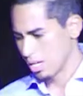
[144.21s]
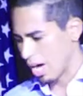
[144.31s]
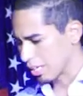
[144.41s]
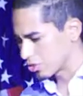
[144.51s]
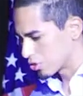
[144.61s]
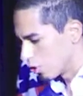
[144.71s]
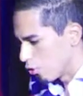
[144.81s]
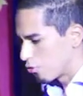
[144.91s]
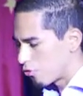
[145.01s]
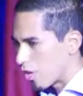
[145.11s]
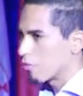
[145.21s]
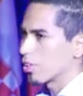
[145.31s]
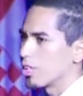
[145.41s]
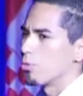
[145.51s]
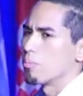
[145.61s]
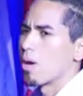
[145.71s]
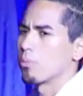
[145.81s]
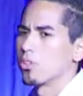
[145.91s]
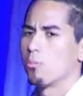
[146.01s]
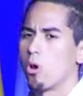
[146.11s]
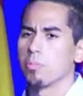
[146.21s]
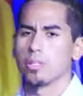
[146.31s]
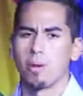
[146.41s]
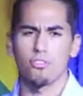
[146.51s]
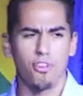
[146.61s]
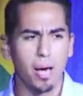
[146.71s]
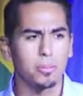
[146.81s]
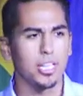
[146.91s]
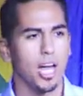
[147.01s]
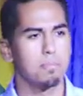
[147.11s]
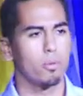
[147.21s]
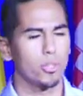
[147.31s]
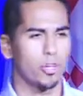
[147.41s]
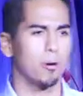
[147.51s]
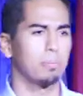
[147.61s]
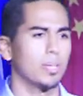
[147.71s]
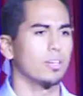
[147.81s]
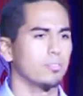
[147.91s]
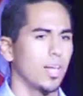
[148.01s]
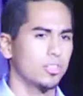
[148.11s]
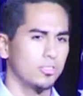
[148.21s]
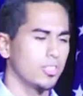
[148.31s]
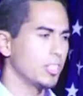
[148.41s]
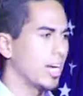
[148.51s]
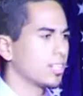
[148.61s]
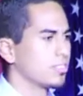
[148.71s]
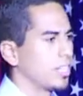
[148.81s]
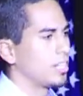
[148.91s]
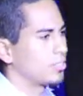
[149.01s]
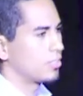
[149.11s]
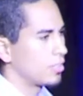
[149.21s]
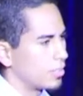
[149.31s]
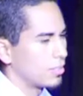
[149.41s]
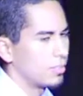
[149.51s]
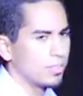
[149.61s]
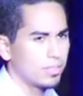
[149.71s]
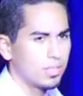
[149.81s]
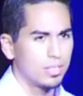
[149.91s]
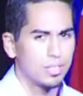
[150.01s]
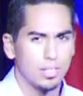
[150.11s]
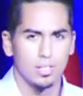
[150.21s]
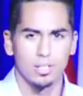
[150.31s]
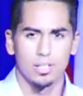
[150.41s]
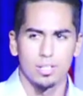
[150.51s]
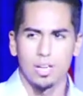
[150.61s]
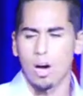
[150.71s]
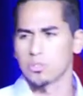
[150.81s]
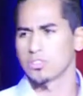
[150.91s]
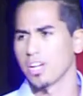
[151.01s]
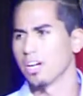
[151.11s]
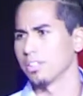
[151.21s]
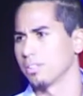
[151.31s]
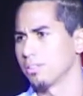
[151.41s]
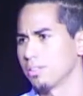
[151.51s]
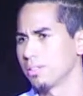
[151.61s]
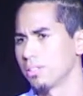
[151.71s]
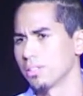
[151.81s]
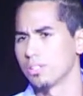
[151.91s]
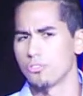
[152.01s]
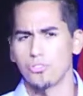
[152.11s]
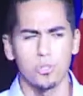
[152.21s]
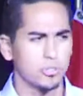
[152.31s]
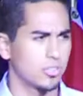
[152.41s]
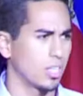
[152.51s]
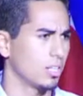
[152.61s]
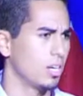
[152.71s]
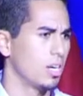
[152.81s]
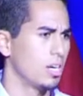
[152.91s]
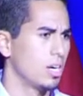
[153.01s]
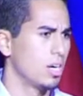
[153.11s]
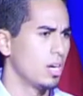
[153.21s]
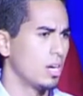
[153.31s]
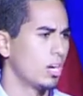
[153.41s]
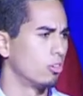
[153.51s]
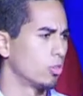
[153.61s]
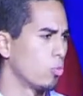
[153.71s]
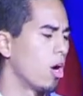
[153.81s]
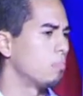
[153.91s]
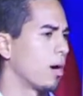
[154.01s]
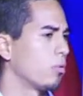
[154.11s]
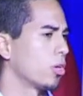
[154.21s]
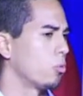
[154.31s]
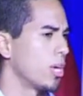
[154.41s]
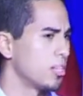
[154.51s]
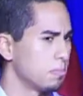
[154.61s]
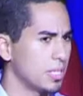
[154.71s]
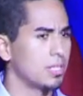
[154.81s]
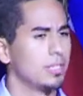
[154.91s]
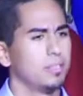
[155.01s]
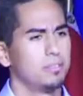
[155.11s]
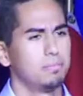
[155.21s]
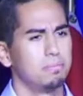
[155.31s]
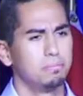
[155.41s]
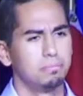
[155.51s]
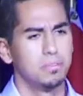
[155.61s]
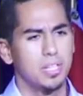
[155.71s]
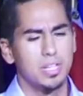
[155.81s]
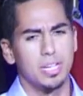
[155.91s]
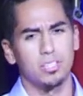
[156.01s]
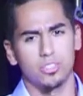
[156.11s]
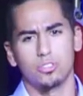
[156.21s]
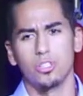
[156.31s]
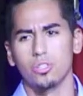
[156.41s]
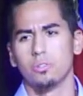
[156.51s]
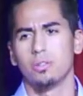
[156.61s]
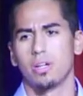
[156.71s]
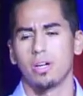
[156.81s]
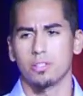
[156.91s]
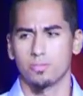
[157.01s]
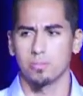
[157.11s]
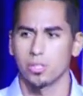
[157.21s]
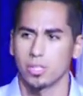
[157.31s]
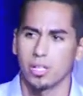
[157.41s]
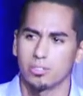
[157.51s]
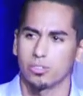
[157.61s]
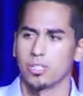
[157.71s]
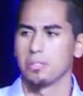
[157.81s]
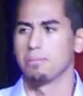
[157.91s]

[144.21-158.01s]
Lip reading: I can still vividly remember the moment my family and I boarded our plane flight to the United States. I was scared, confused, and overwhelmed by what awaited me in this new, unfamiliar country.